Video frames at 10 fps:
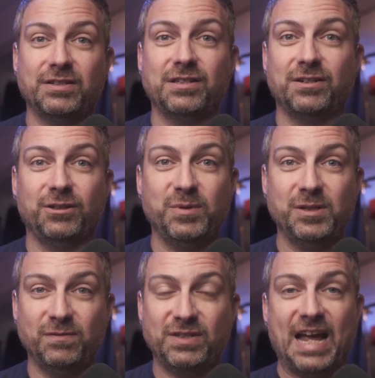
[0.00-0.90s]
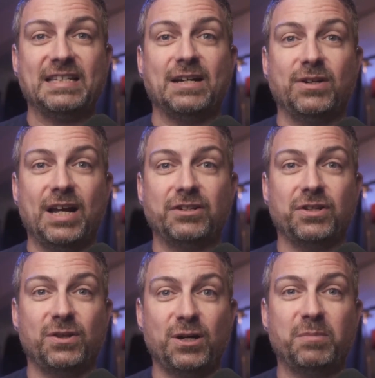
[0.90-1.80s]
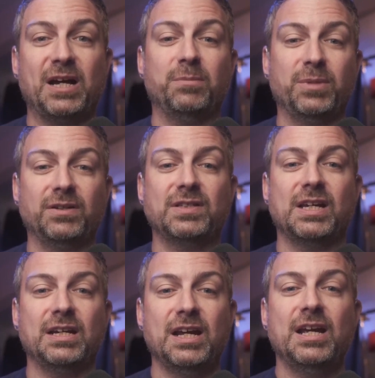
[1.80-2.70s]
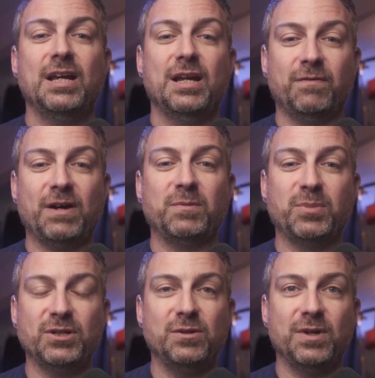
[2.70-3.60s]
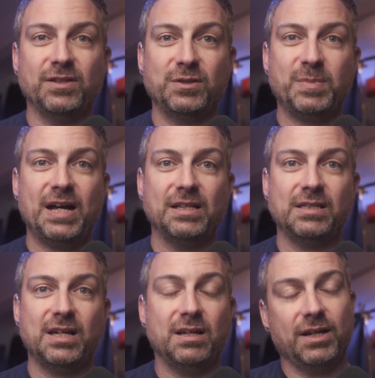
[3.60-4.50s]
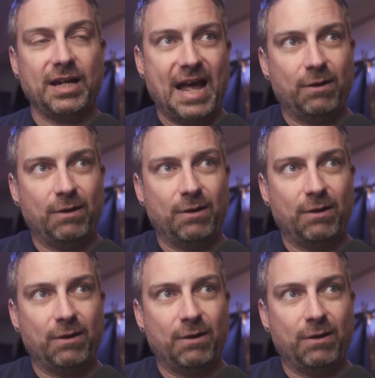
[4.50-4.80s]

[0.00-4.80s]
necessarily mean you've sat down and actually thought about it, but it's like, if I have to put you on the spot and say like,